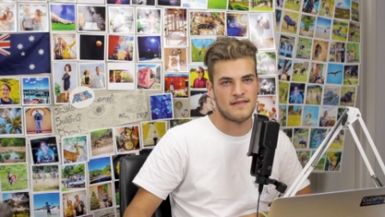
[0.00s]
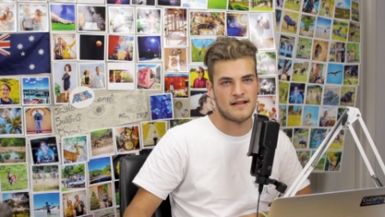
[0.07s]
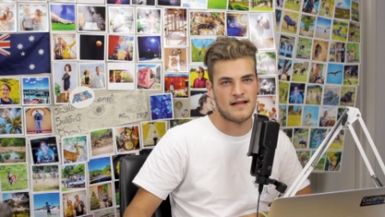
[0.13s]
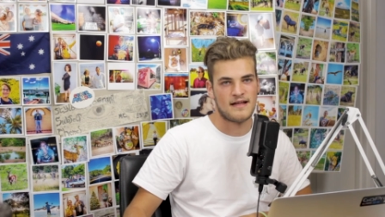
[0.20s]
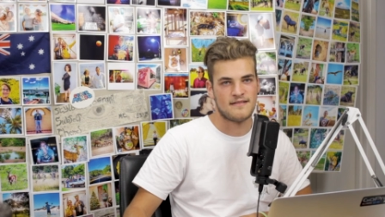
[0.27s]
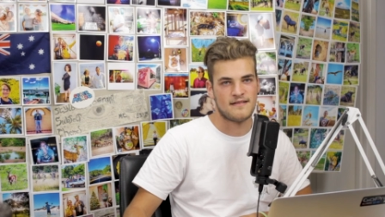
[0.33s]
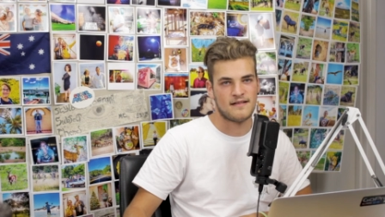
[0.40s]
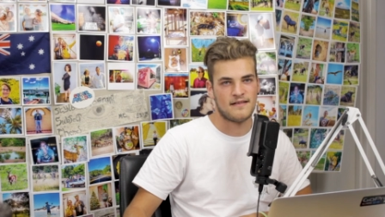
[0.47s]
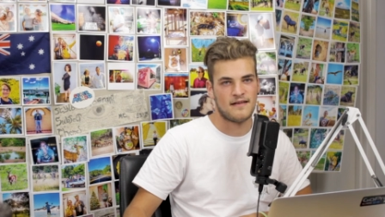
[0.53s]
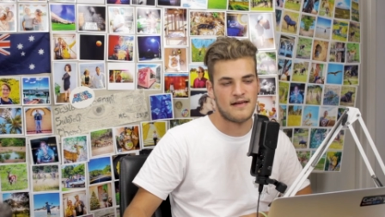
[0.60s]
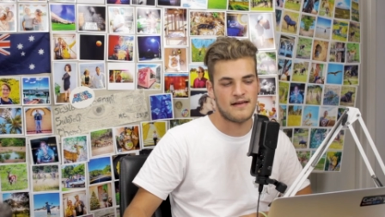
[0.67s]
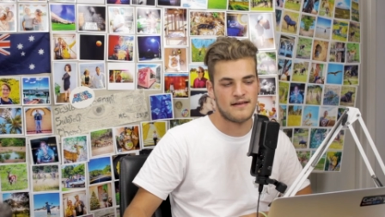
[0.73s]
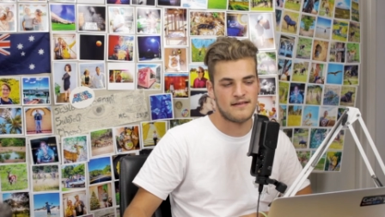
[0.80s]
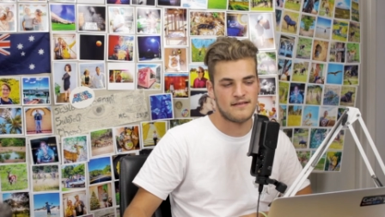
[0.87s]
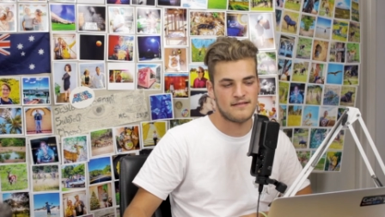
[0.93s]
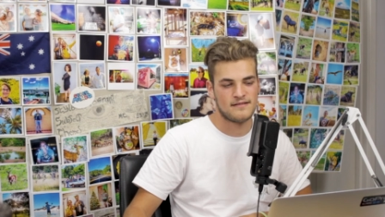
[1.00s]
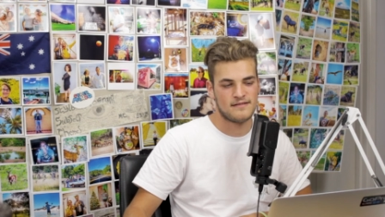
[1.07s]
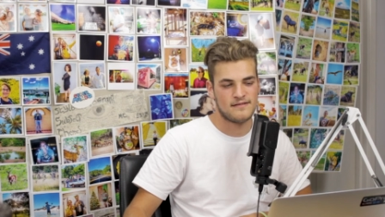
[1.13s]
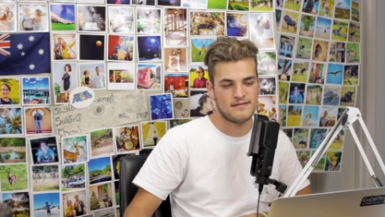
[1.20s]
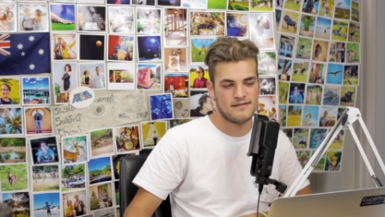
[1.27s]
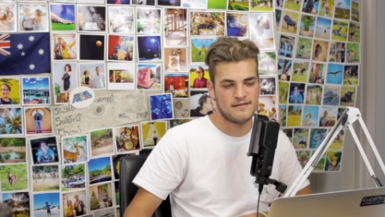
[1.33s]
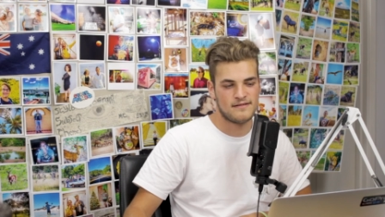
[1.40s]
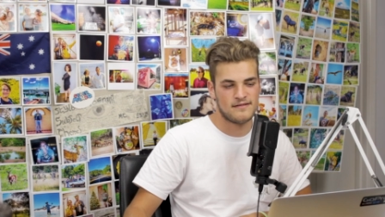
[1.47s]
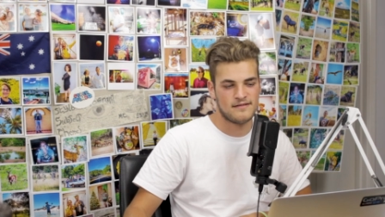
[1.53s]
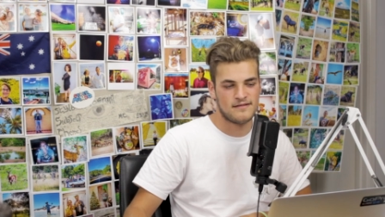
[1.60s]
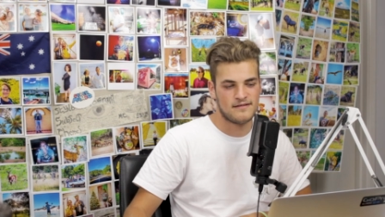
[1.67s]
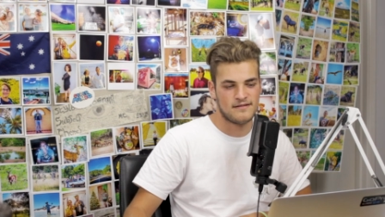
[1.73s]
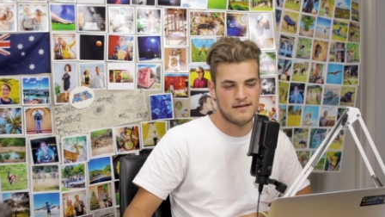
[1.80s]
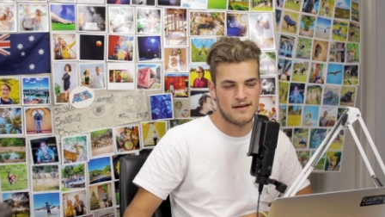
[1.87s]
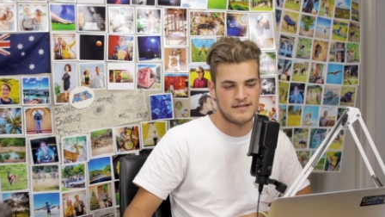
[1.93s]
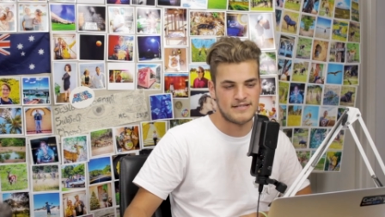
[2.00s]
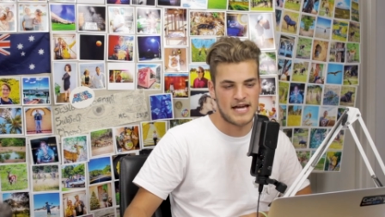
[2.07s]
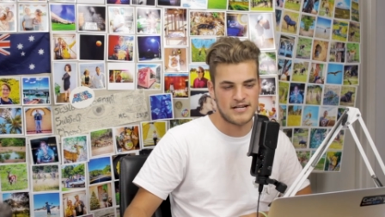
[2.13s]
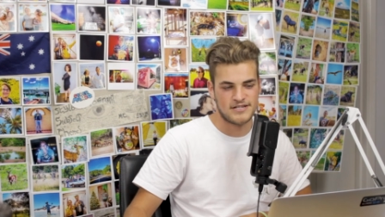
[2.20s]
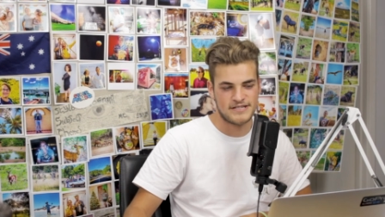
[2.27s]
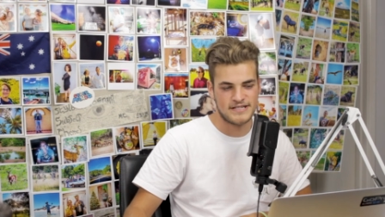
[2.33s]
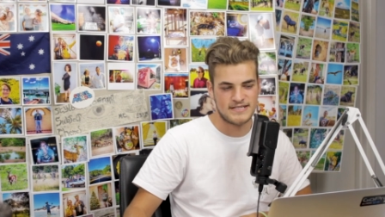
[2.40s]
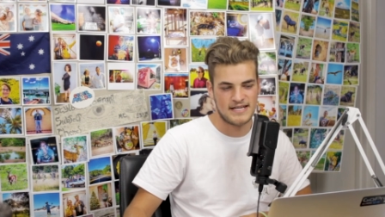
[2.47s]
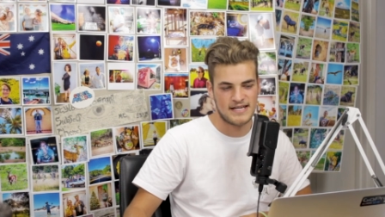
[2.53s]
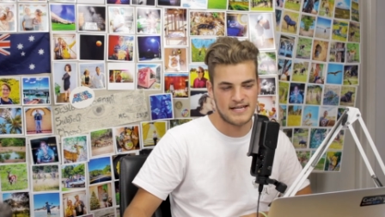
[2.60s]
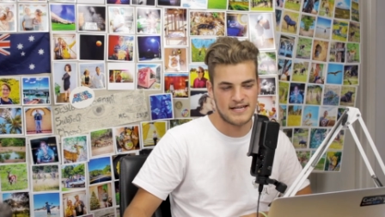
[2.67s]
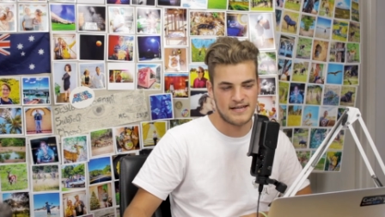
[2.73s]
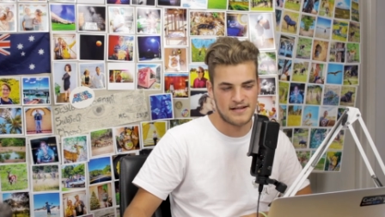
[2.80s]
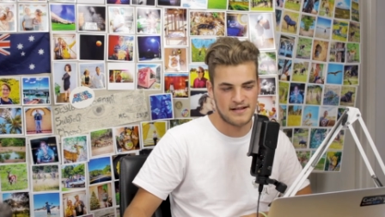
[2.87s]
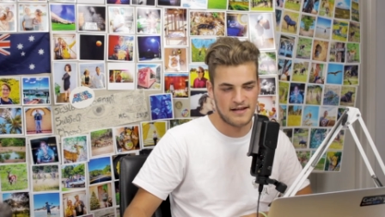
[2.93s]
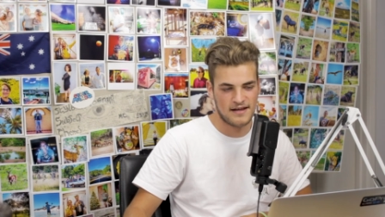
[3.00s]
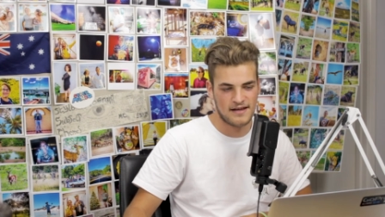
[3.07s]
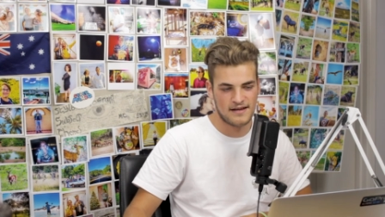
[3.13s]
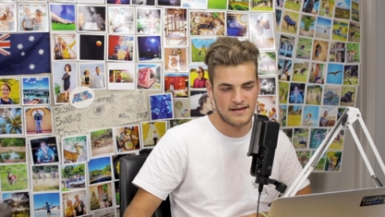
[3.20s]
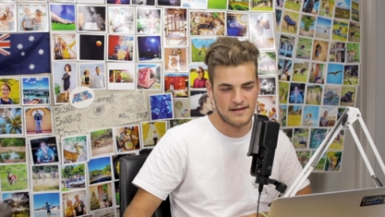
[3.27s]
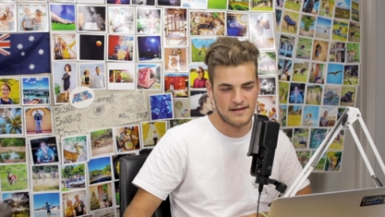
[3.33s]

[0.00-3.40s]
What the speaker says: the classic like attention seeking, like